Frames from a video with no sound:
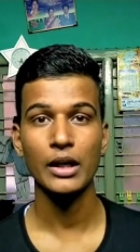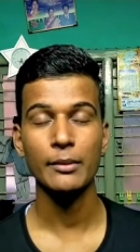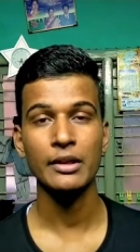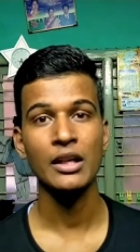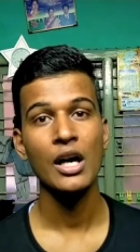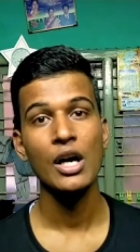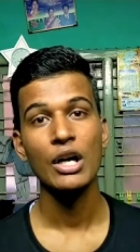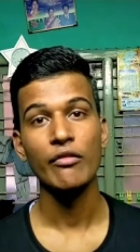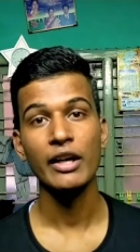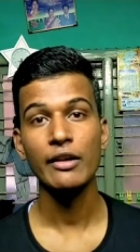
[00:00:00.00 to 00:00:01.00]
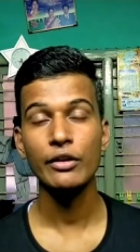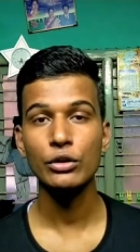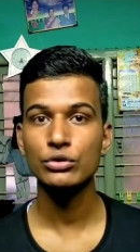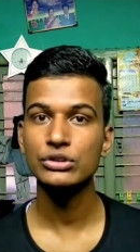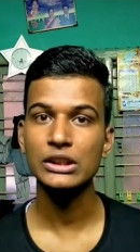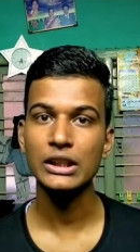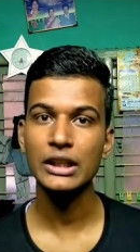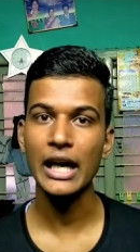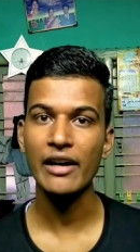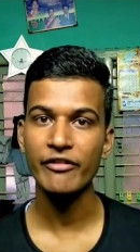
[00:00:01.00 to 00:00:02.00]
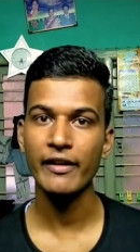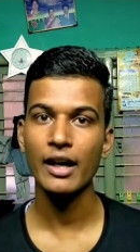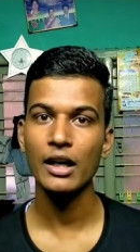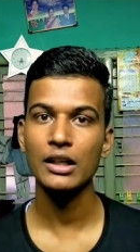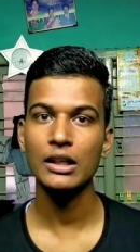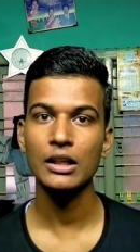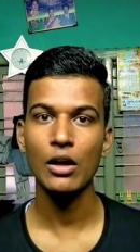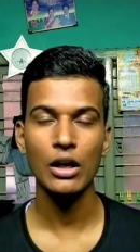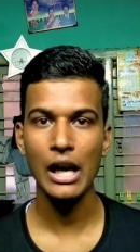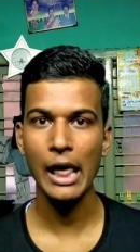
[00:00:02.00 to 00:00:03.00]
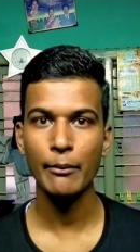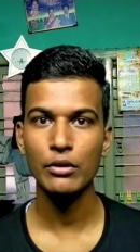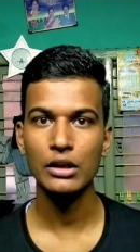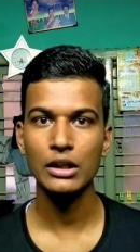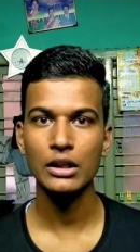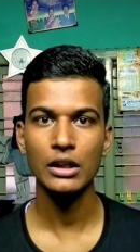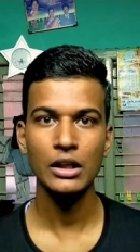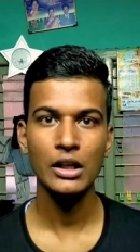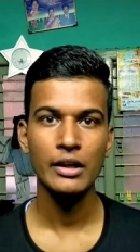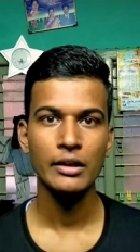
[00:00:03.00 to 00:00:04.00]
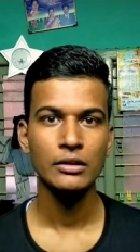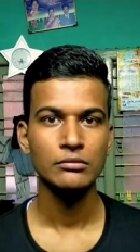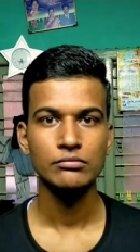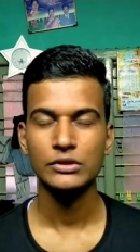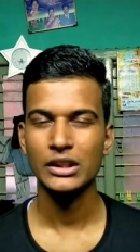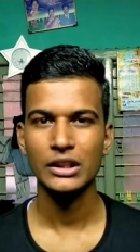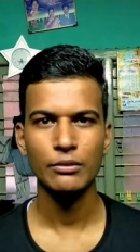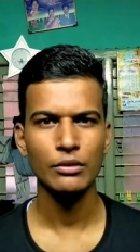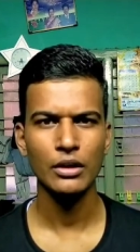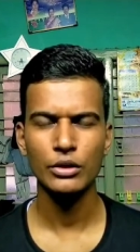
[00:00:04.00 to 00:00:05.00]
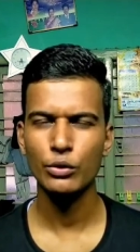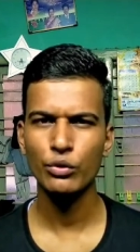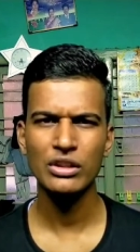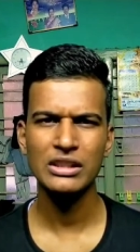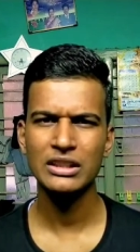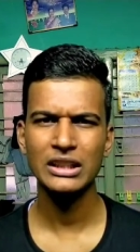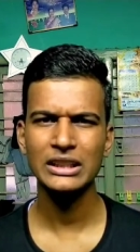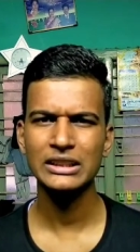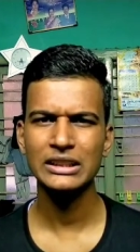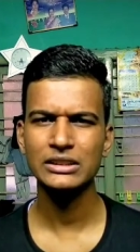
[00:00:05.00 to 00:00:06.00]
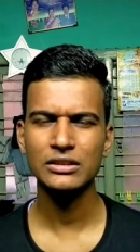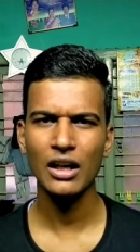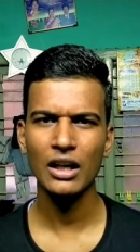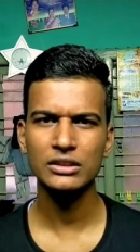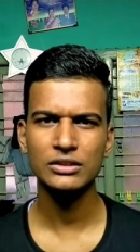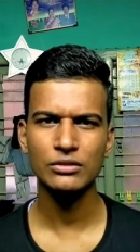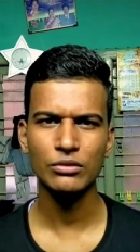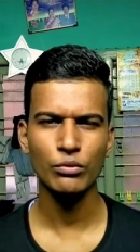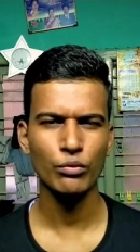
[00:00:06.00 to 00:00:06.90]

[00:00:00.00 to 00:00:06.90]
I mean, whenever you see a Ferrari or a Lamborghini, you will see these cars